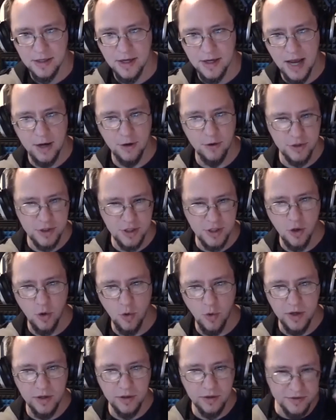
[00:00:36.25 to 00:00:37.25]
energy
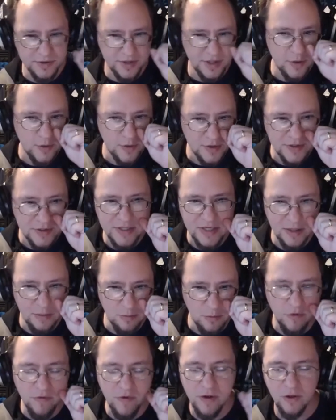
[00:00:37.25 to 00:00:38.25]
coils that you can see
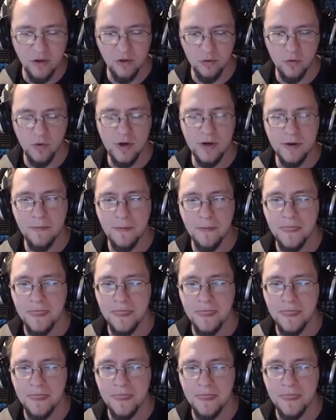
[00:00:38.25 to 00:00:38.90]
moving through it.